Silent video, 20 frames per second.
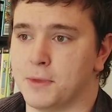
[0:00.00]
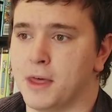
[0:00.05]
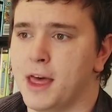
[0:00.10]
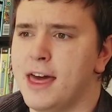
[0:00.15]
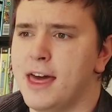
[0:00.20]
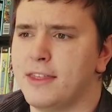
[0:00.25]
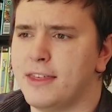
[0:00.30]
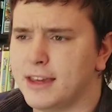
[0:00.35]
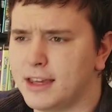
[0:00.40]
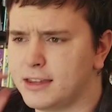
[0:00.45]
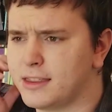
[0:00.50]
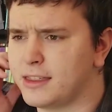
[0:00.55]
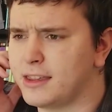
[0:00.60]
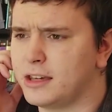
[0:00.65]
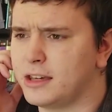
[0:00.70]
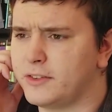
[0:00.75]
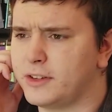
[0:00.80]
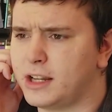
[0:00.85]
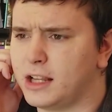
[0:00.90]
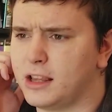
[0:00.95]
Think of
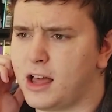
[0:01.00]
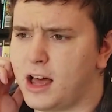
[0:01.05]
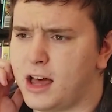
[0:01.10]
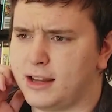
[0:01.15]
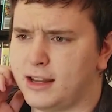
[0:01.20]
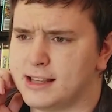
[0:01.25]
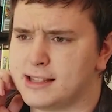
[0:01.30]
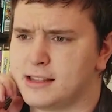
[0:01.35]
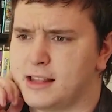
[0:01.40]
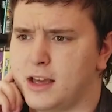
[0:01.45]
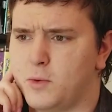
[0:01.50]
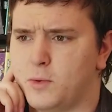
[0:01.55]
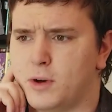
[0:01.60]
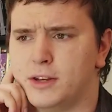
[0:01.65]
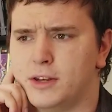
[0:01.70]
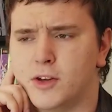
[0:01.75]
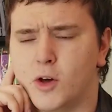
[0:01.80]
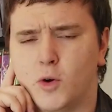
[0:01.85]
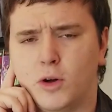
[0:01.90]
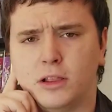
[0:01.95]
it a lot as like what
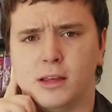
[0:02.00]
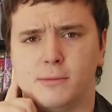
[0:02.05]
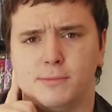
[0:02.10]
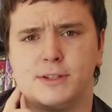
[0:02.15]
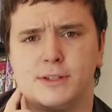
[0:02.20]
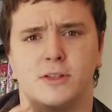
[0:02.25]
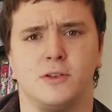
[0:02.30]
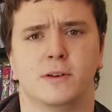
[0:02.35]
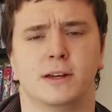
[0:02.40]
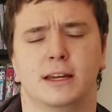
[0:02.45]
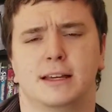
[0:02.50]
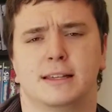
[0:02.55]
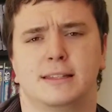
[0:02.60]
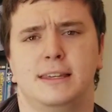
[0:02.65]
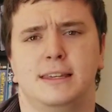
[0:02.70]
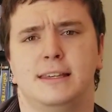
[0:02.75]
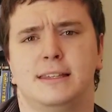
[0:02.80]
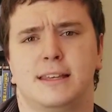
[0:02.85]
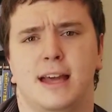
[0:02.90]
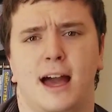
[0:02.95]
NoClip is doing, because
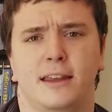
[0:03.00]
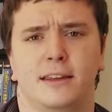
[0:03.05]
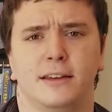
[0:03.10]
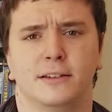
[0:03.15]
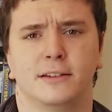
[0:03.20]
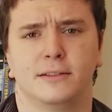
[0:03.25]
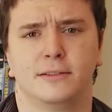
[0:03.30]
he's kind of